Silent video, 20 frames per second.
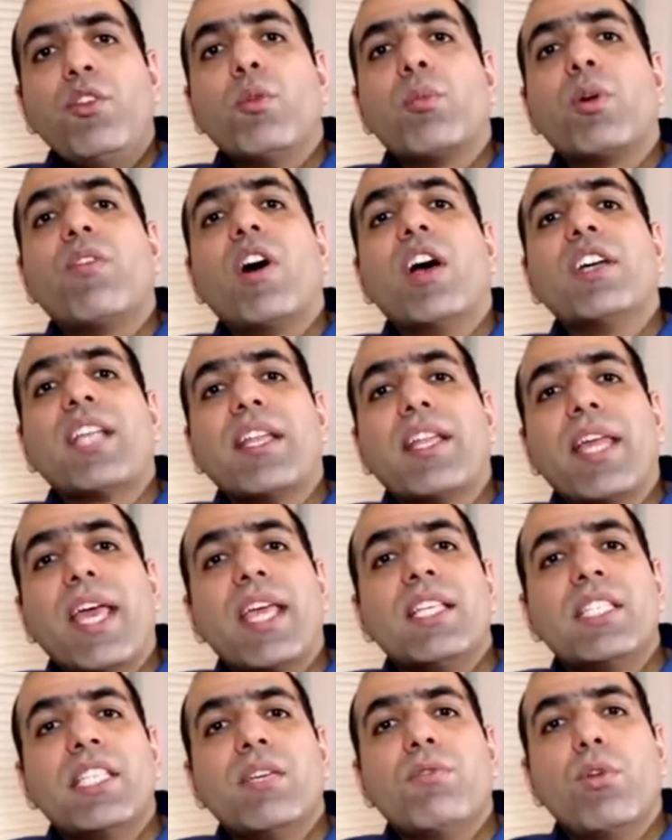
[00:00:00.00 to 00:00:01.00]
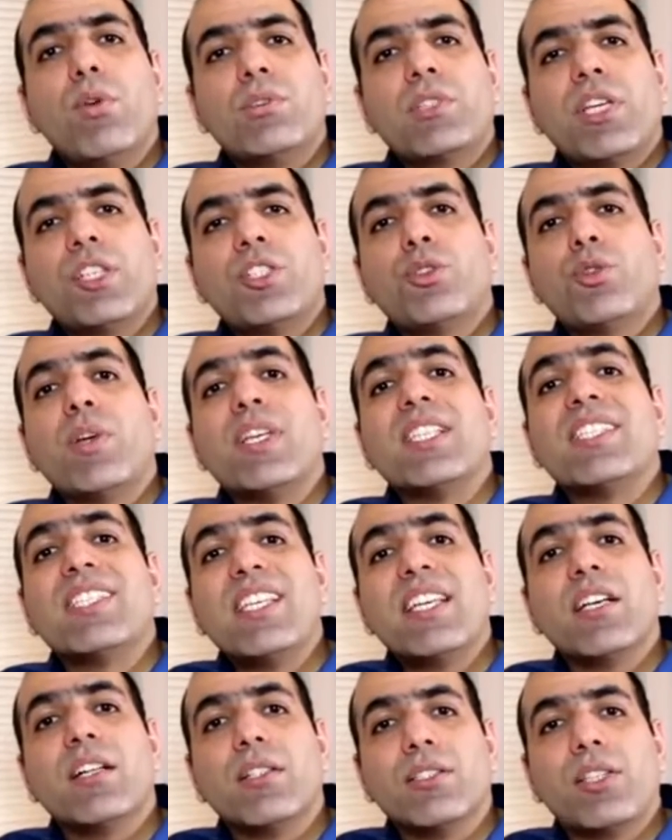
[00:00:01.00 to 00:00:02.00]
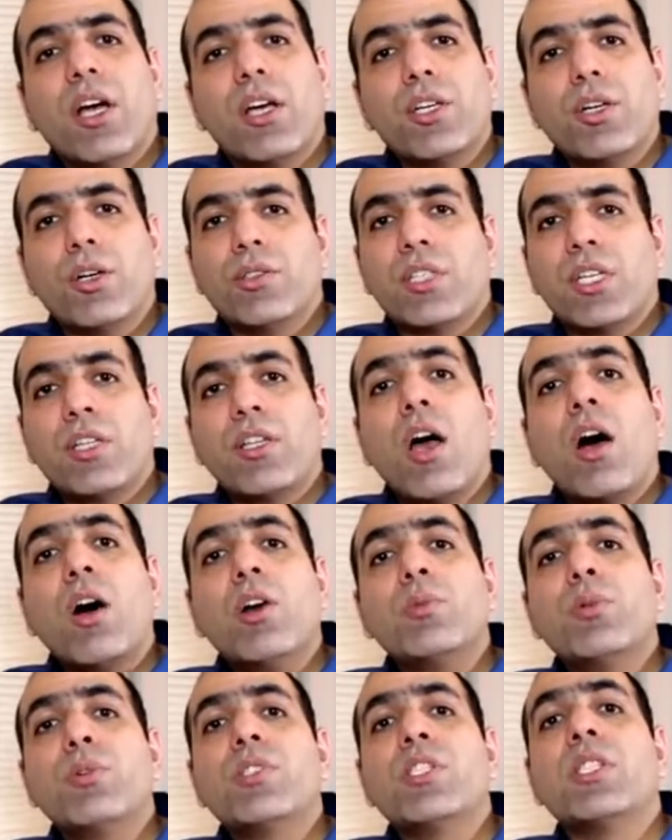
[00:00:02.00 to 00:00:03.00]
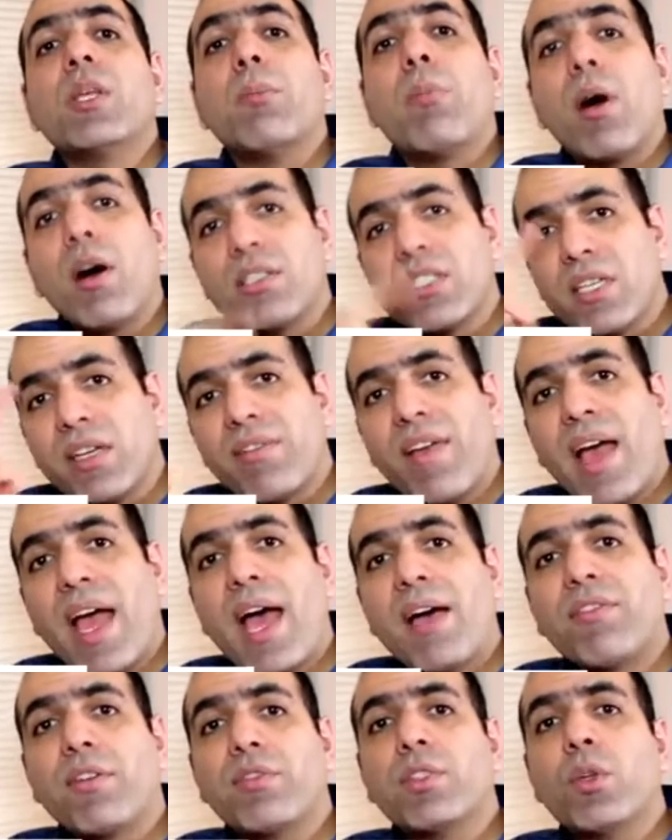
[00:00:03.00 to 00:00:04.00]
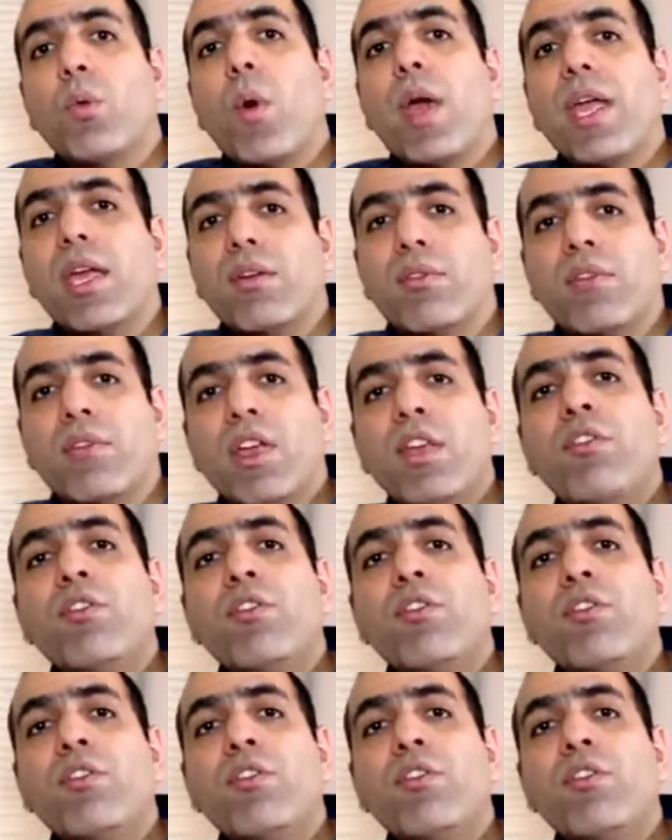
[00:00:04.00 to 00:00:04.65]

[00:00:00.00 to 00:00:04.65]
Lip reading: If you provide an AC voltage to a single diode, it outputs the positive half of the wave.